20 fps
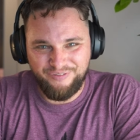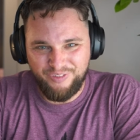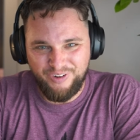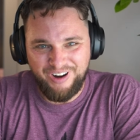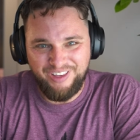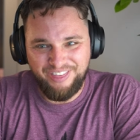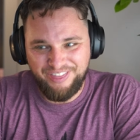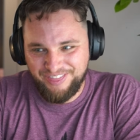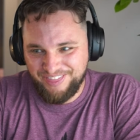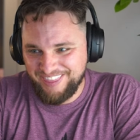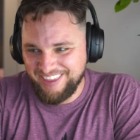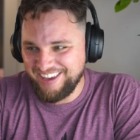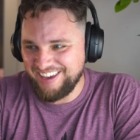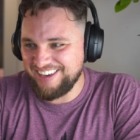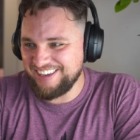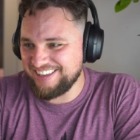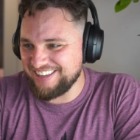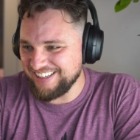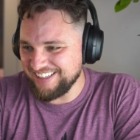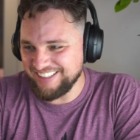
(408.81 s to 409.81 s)

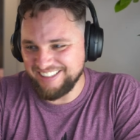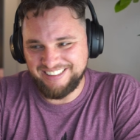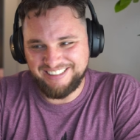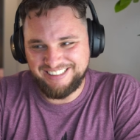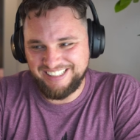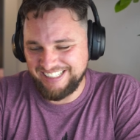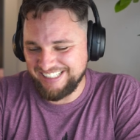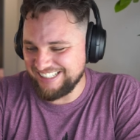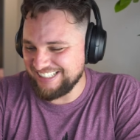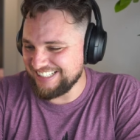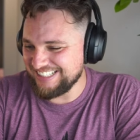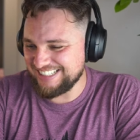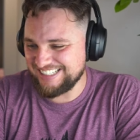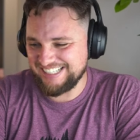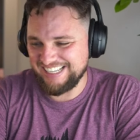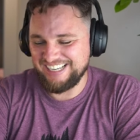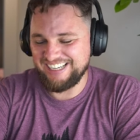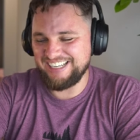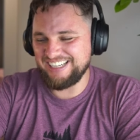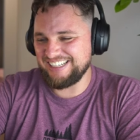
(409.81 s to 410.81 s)
breathtaking,
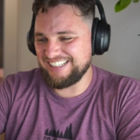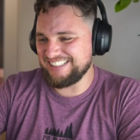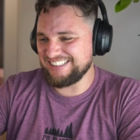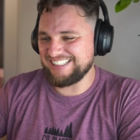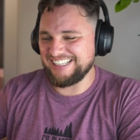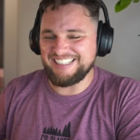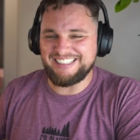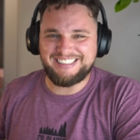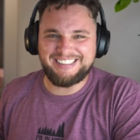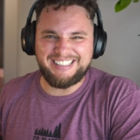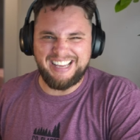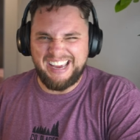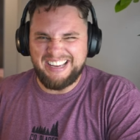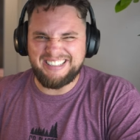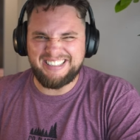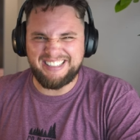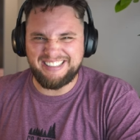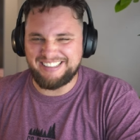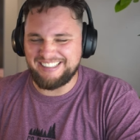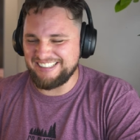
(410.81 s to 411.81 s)
this, and the
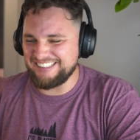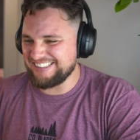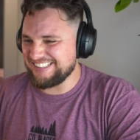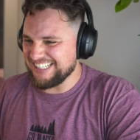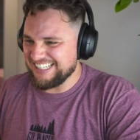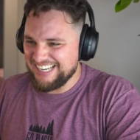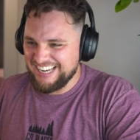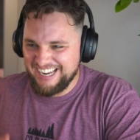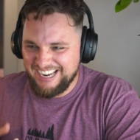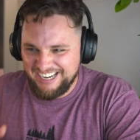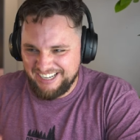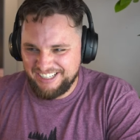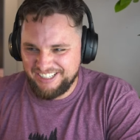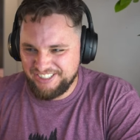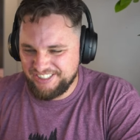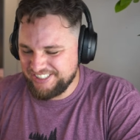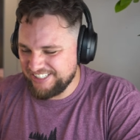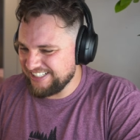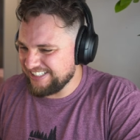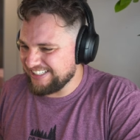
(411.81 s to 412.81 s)
intensity, the
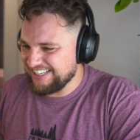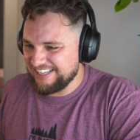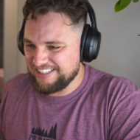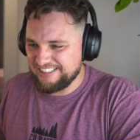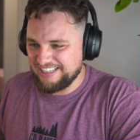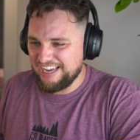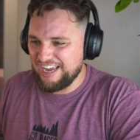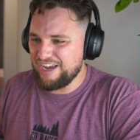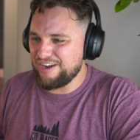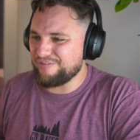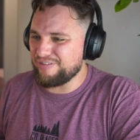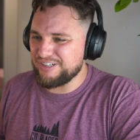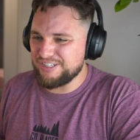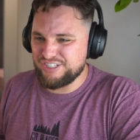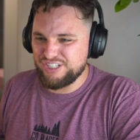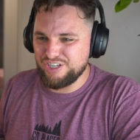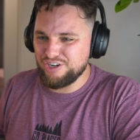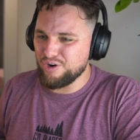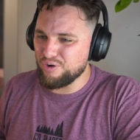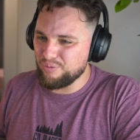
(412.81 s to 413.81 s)
energy that every
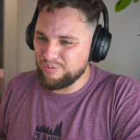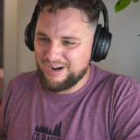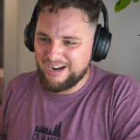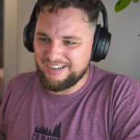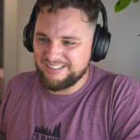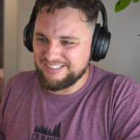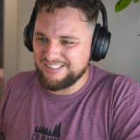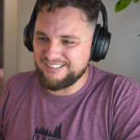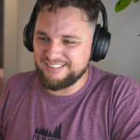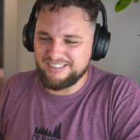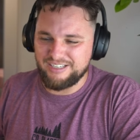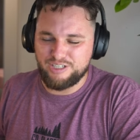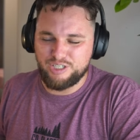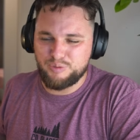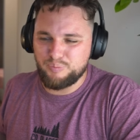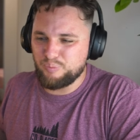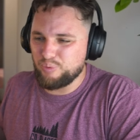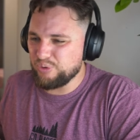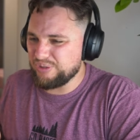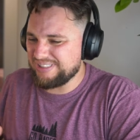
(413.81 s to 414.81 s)
single artist
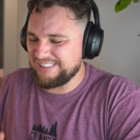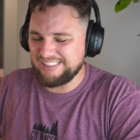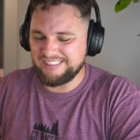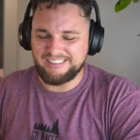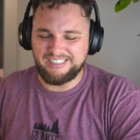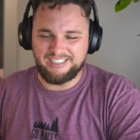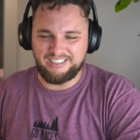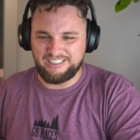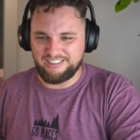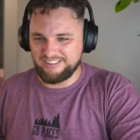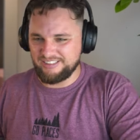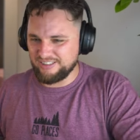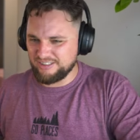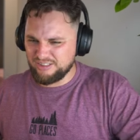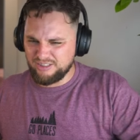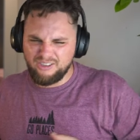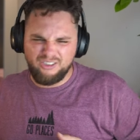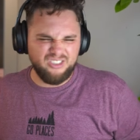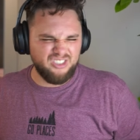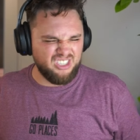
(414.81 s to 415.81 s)
is putting there. The
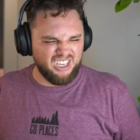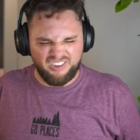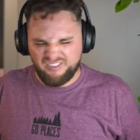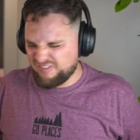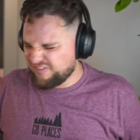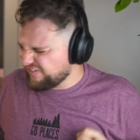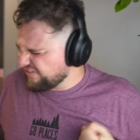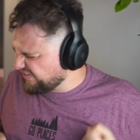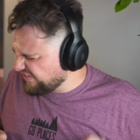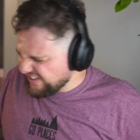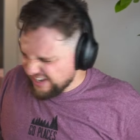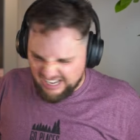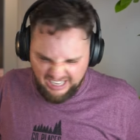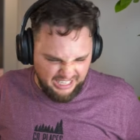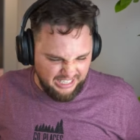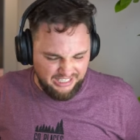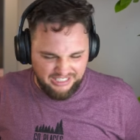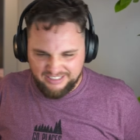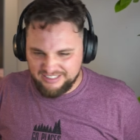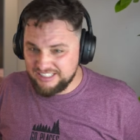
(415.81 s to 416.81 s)
girls are
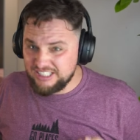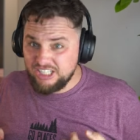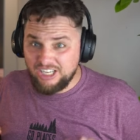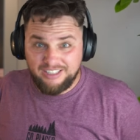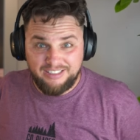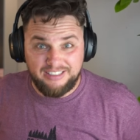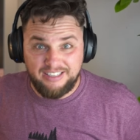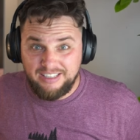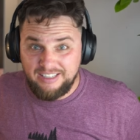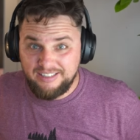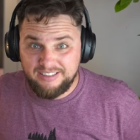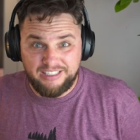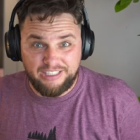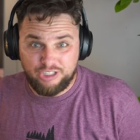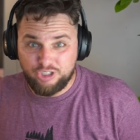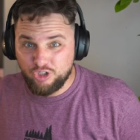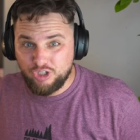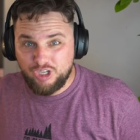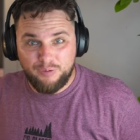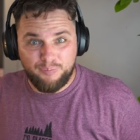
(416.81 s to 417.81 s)
feeling it's not easy
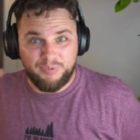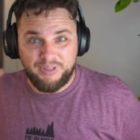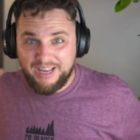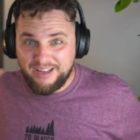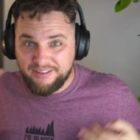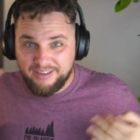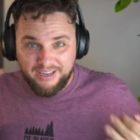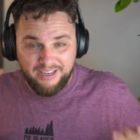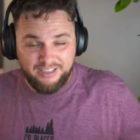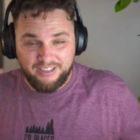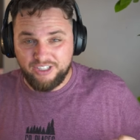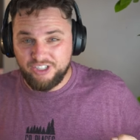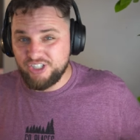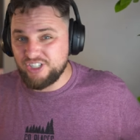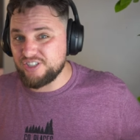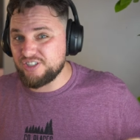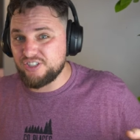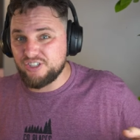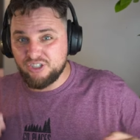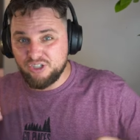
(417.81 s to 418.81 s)
to keep that
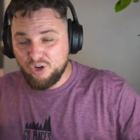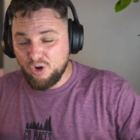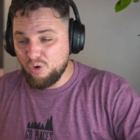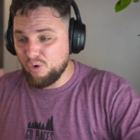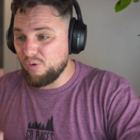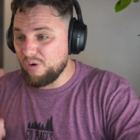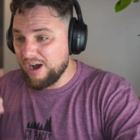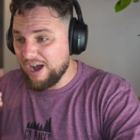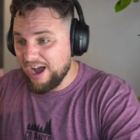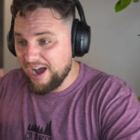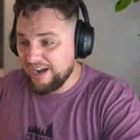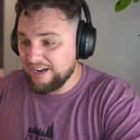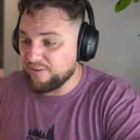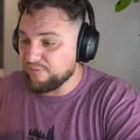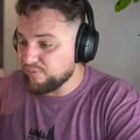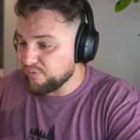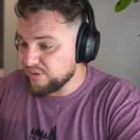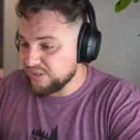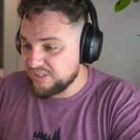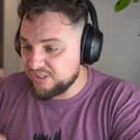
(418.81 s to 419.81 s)
energy so high
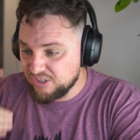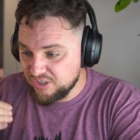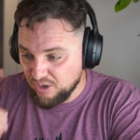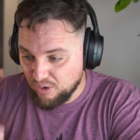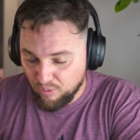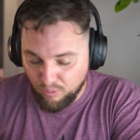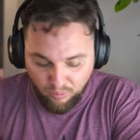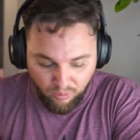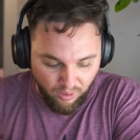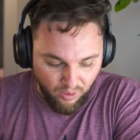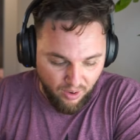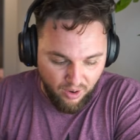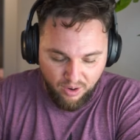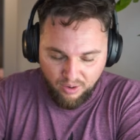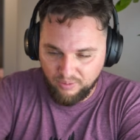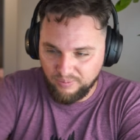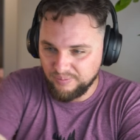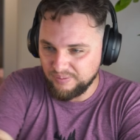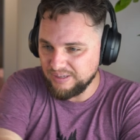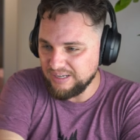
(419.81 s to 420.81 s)
for so
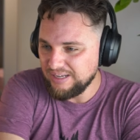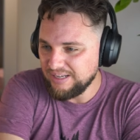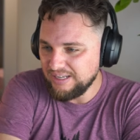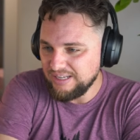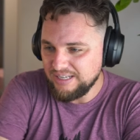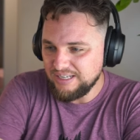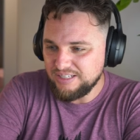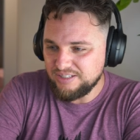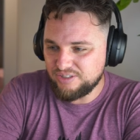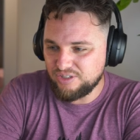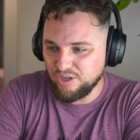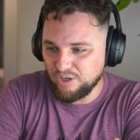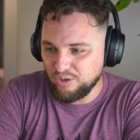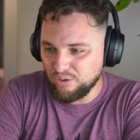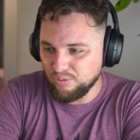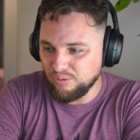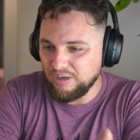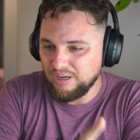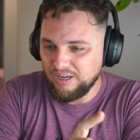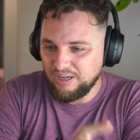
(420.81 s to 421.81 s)
long.
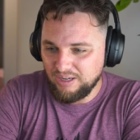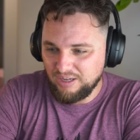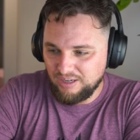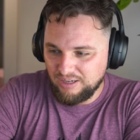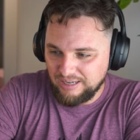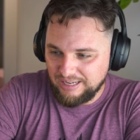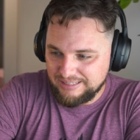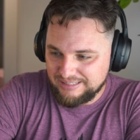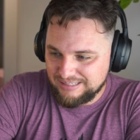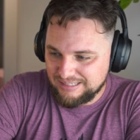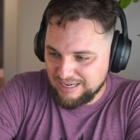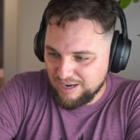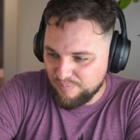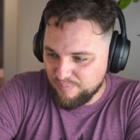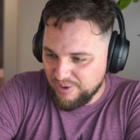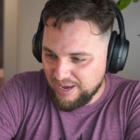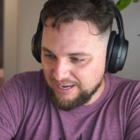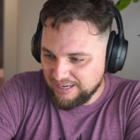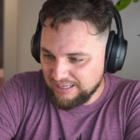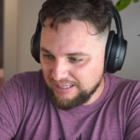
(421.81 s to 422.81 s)
So let's
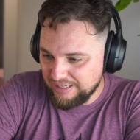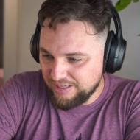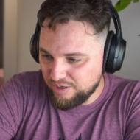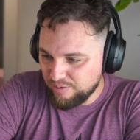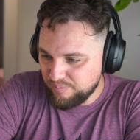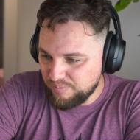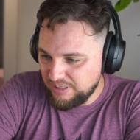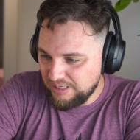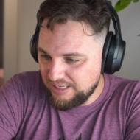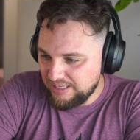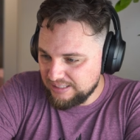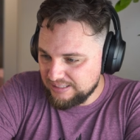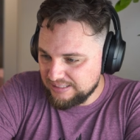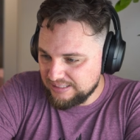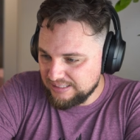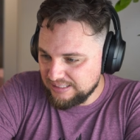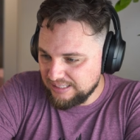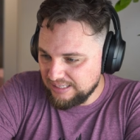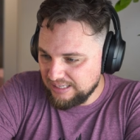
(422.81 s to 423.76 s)
come back a little bit